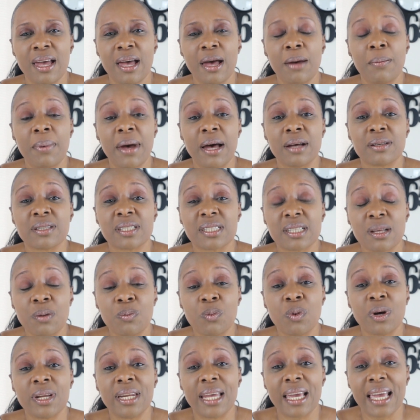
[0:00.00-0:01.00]
about
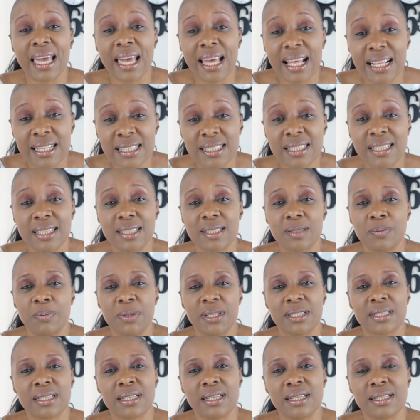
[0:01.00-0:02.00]
someone else's
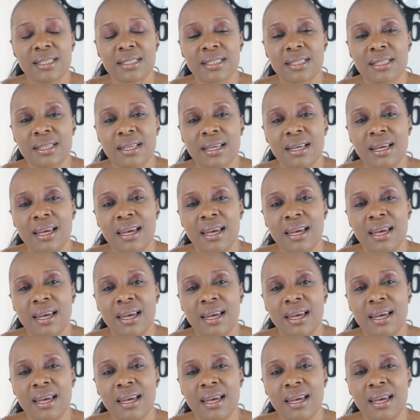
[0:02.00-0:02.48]
business